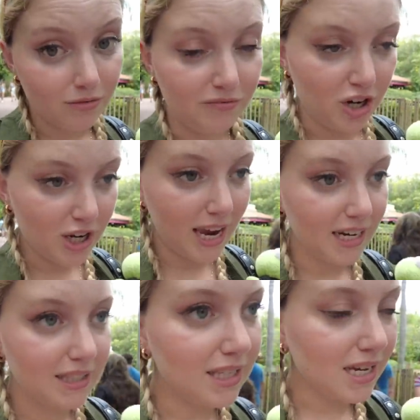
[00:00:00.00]
very
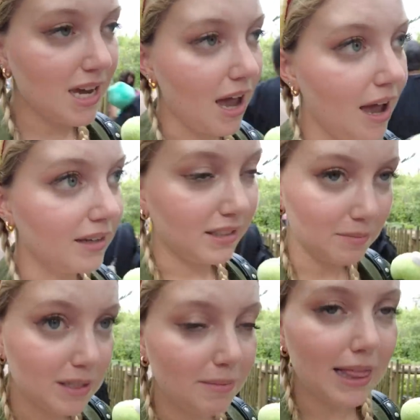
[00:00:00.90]
candidly, I did
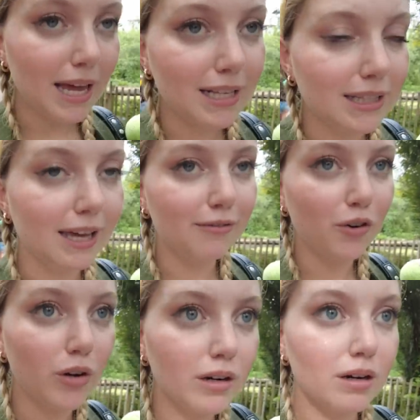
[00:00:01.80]
miss my lightning lane
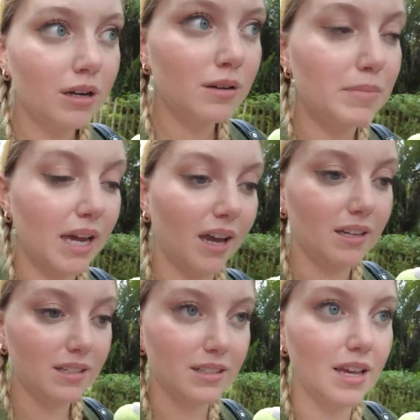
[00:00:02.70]
for
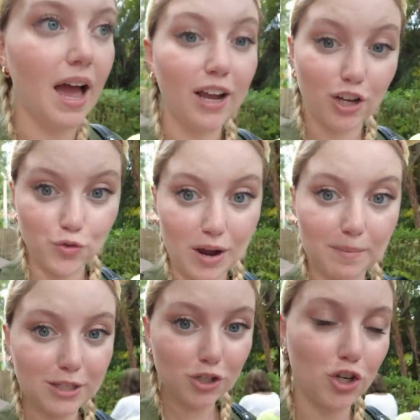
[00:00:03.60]
because I got
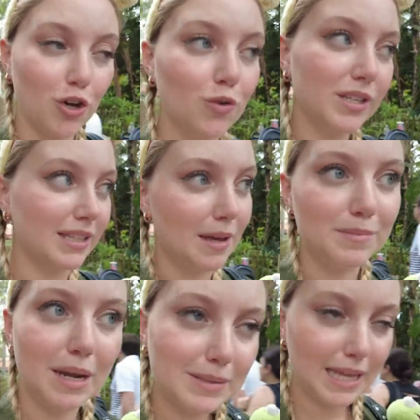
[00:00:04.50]
trapped in shows and
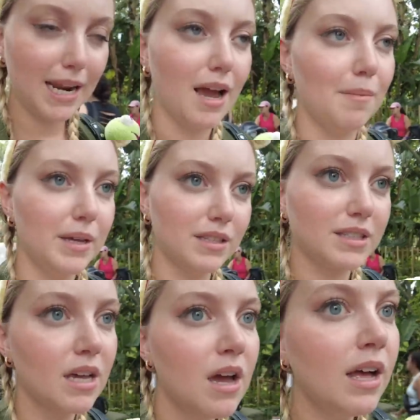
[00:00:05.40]
sometimes that happens.
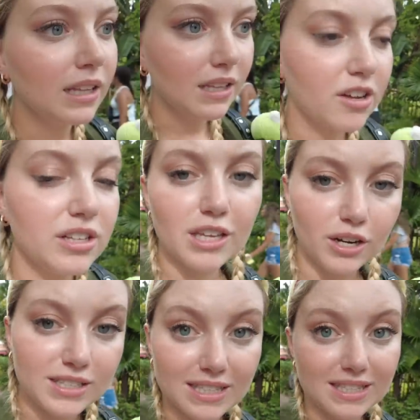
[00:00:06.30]
Luckily
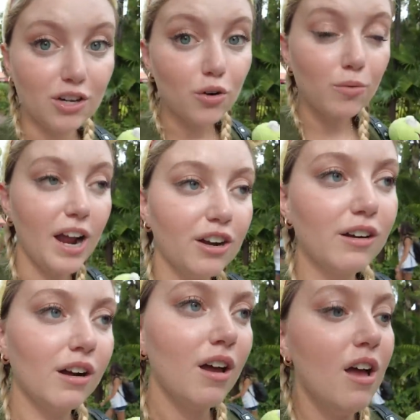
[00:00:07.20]
there is a single
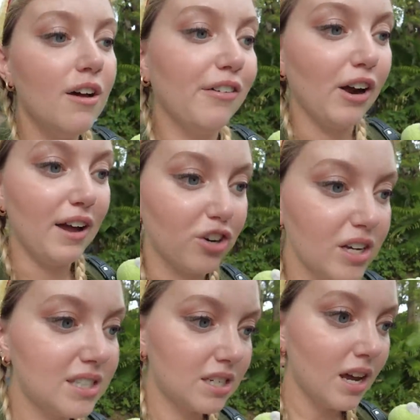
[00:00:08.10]
rider for
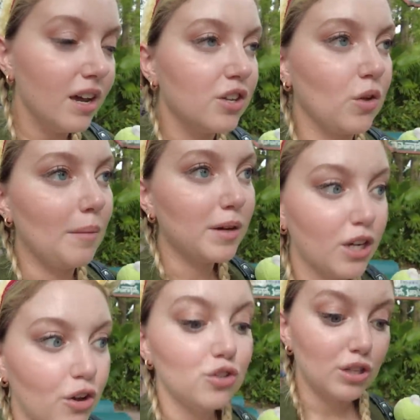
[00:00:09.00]
Everest. So I'm gonna
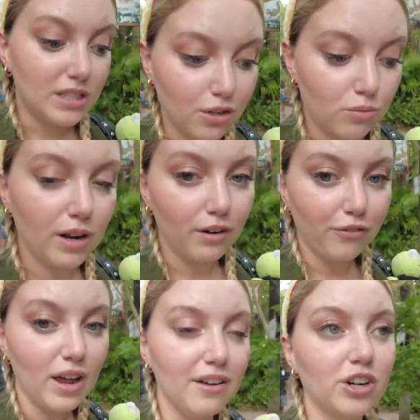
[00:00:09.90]
go do the single rider
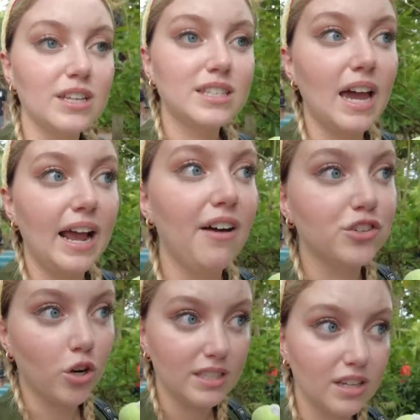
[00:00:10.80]
for Everest. I
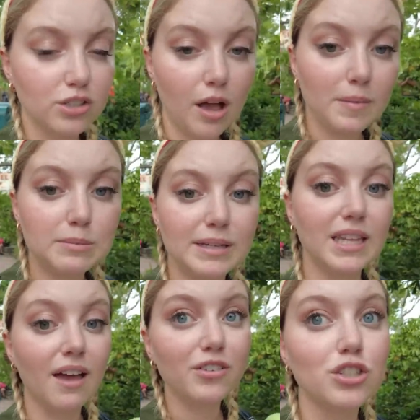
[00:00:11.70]
have Triceratops Spin
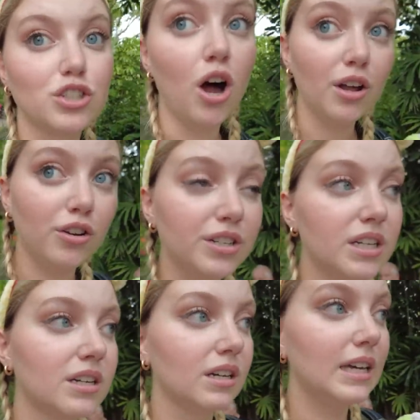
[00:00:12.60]
left. Donald
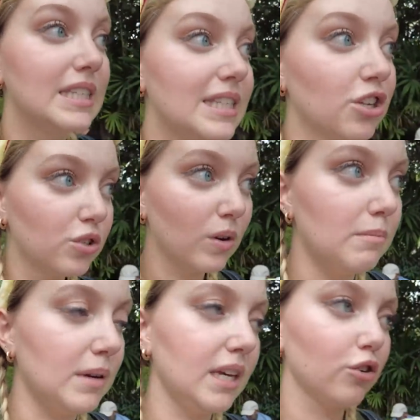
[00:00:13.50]
is still doing
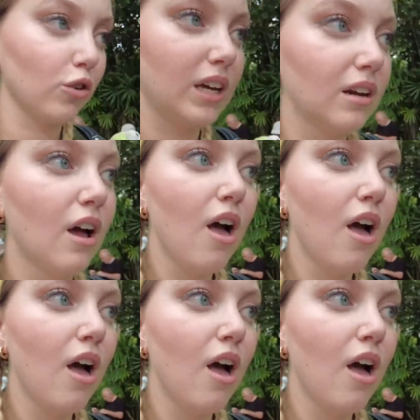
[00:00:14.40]
a meet and greet